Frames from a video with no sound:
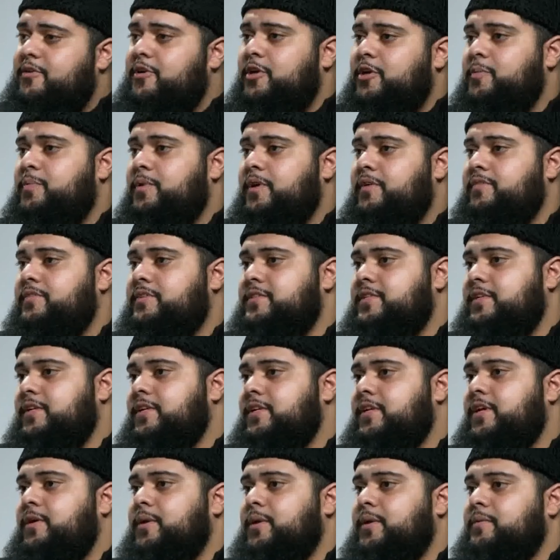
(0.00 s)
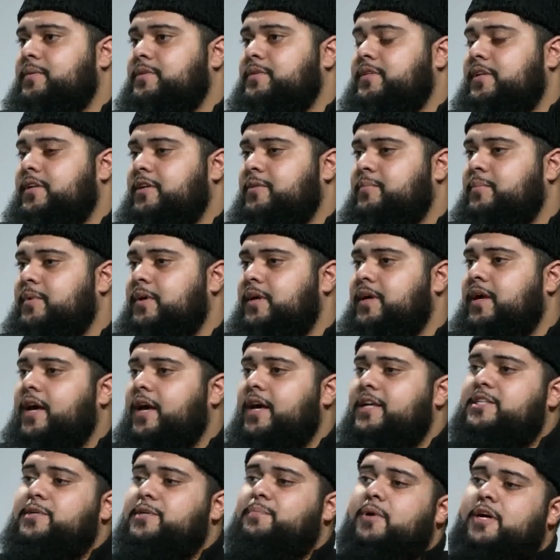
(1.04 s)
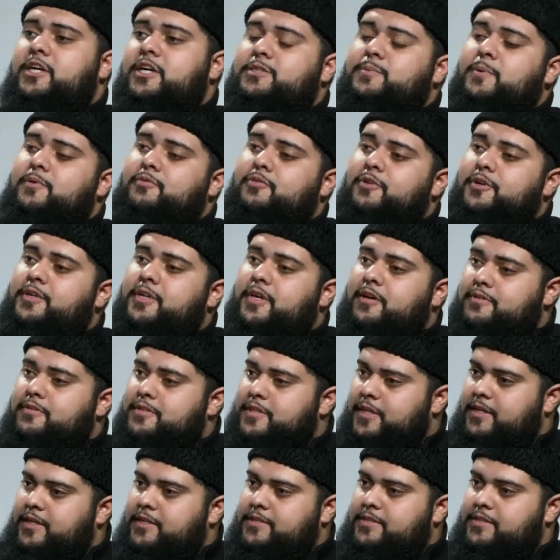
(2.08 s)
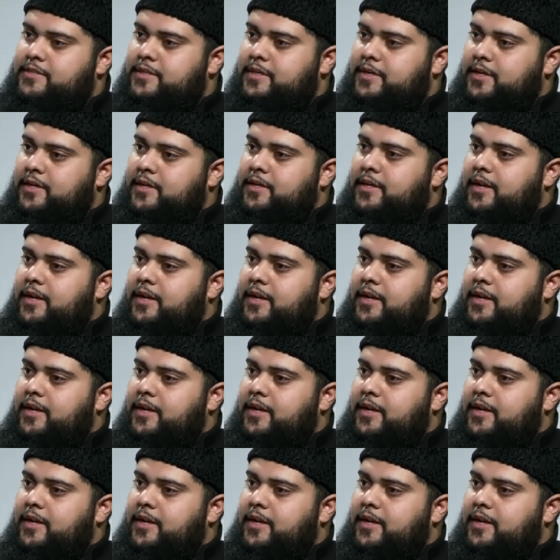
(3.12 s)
of the Holy Prophet sallallahu alaihi wasallam, is it possible for it to have changed?